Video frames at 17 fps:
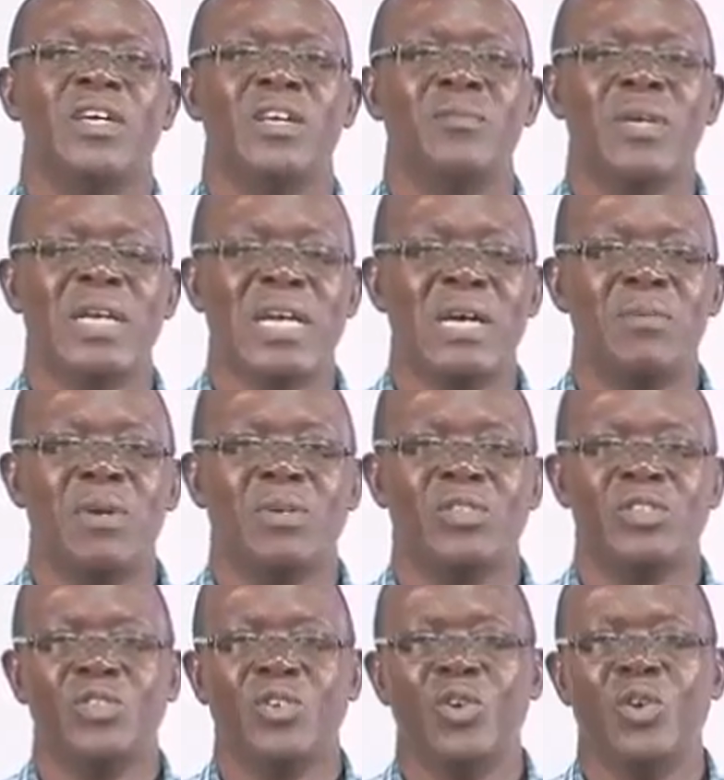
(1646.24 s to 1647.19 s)
it may come
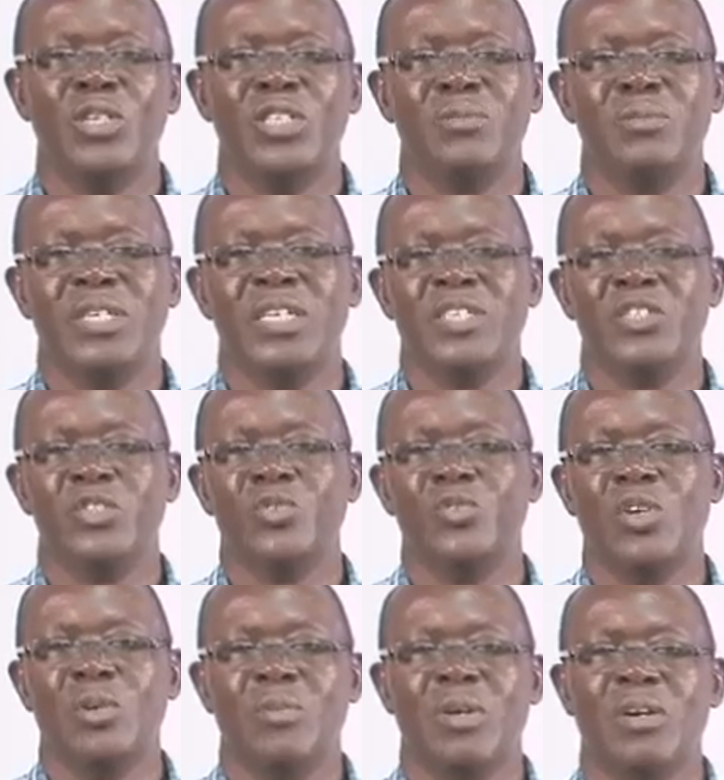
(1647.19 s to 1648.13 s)
out. Your colleagues may get to
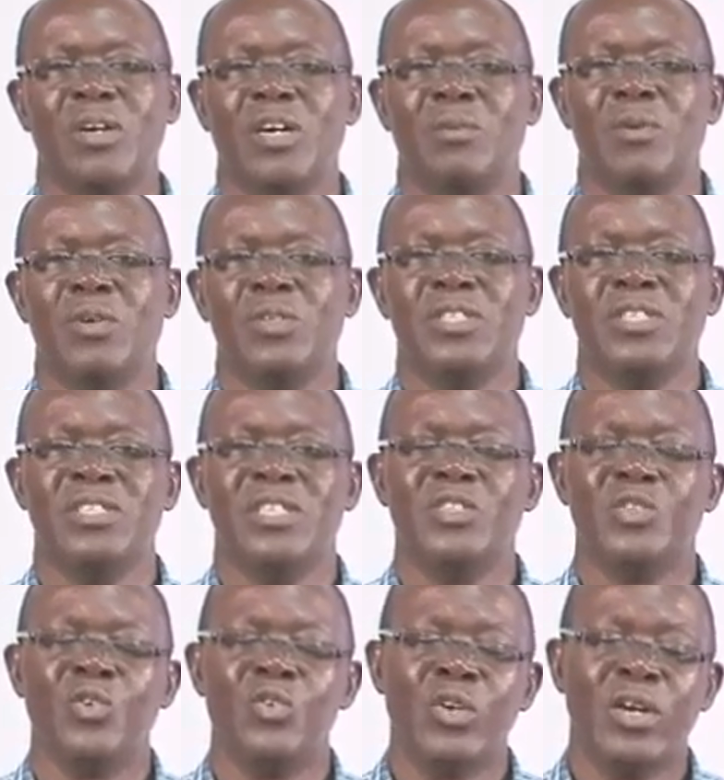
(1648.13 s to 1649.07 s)
know about it.
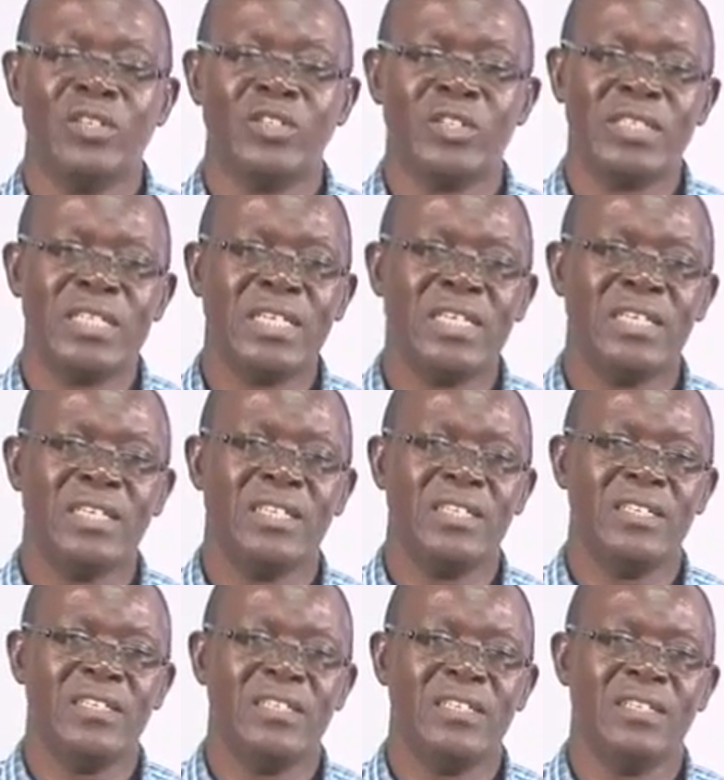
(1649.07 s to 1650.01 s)
And so you are sitting
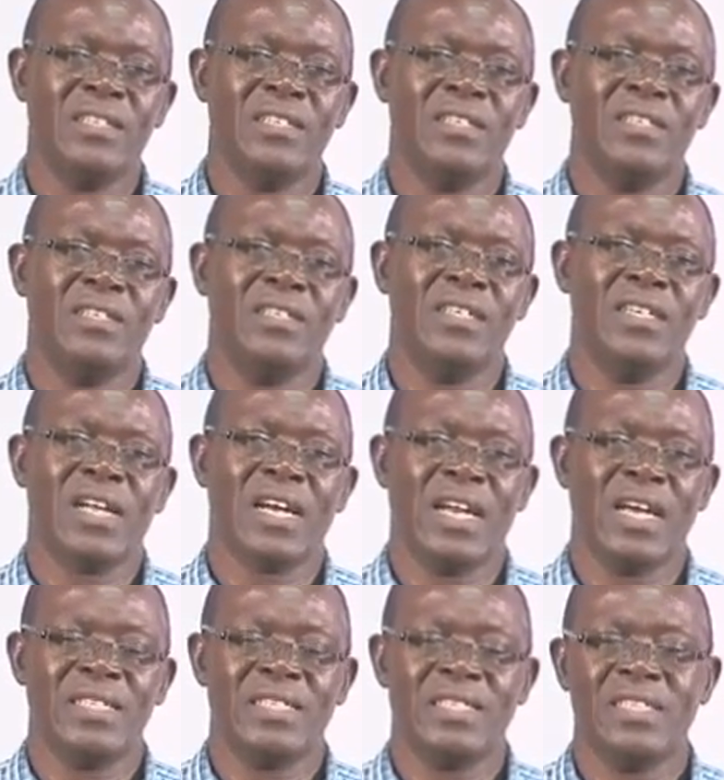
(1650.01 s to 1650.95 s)
in
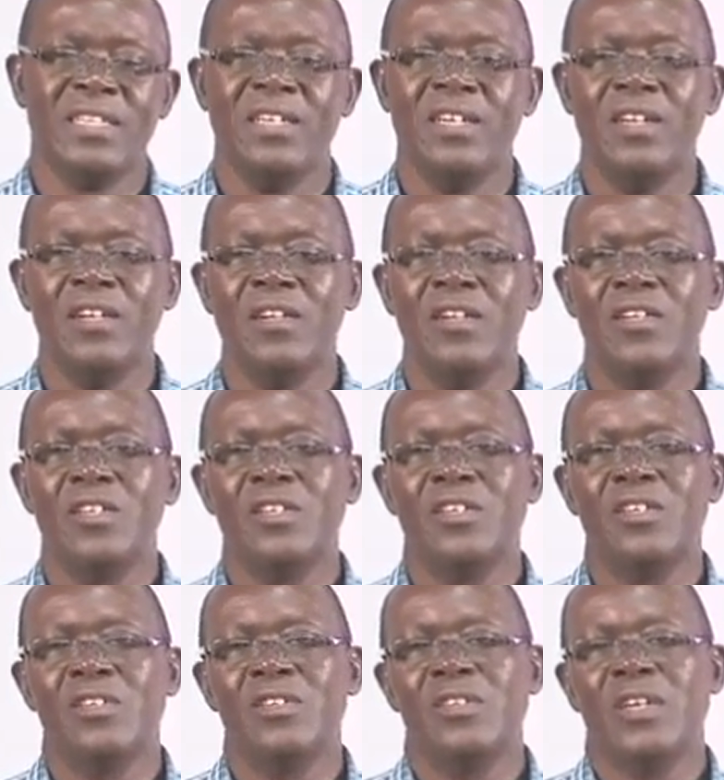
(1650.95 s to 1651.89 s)
class,
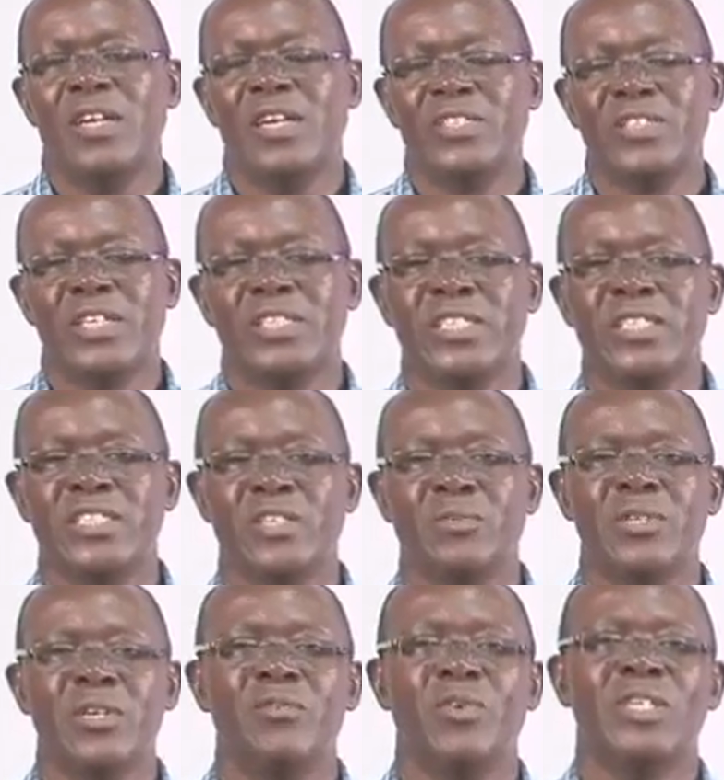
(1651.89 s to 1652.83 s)
a lecturer says
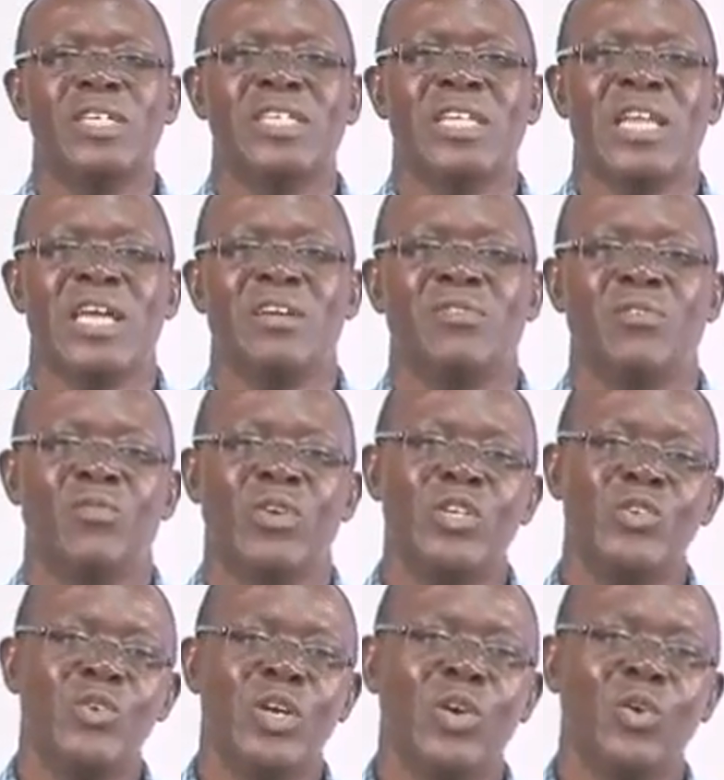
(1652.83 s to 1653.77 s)
something, everybody is laughing.
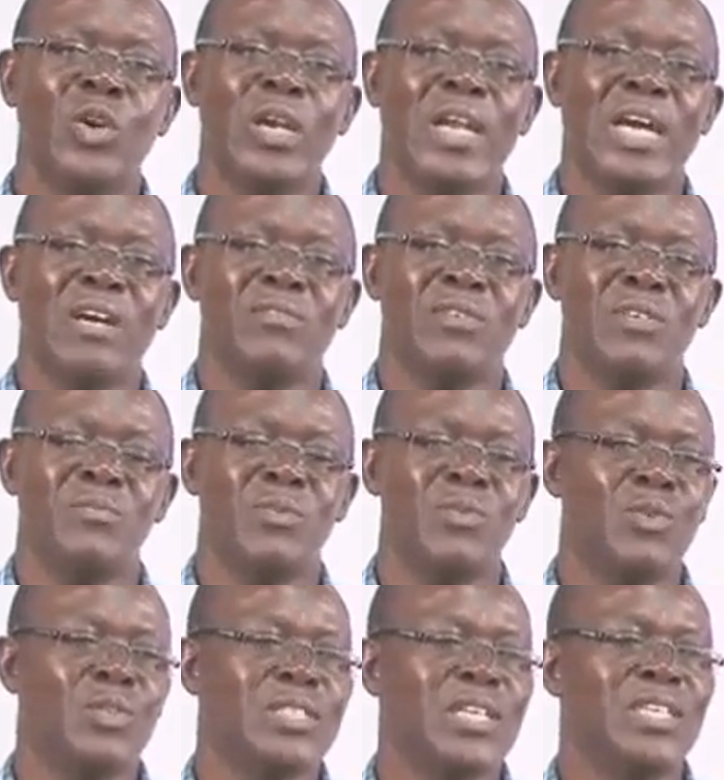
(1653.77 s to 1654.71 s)
When you alone laugh, then
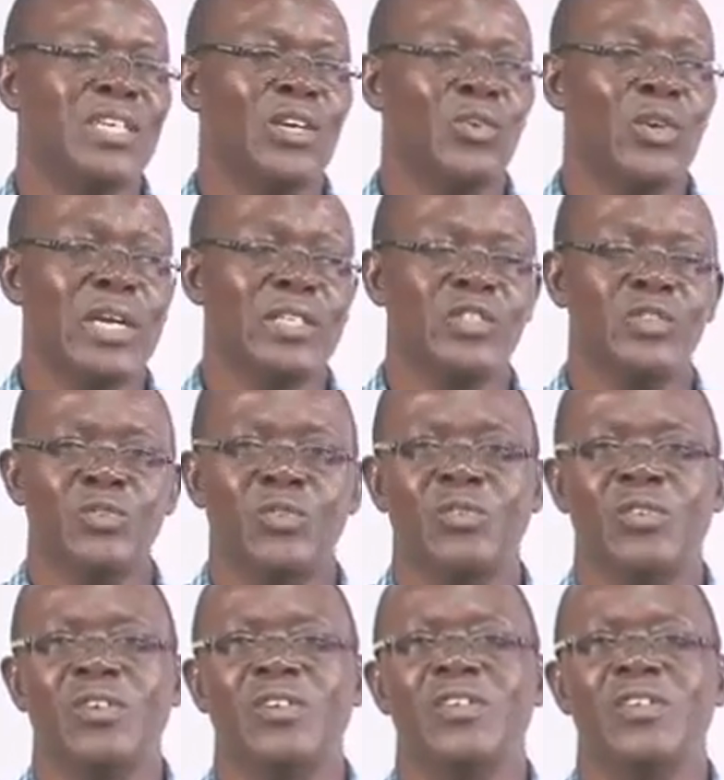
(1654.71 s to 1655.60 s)
people will turn and look at you.